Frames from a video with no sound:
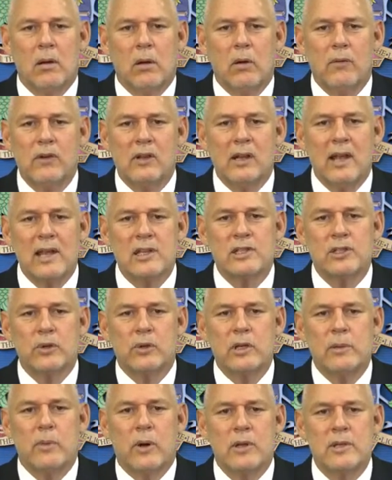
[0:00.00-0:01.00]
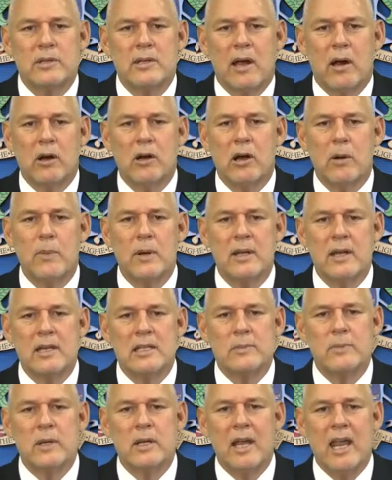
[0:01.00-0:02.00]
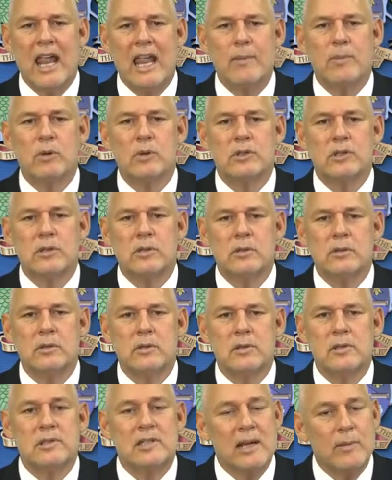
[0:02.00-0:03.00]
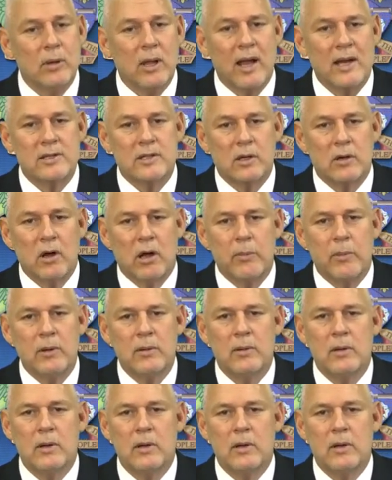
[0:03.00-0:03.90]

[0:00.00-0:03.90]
Over the last 30 months, our government has been able to stabilize the economy.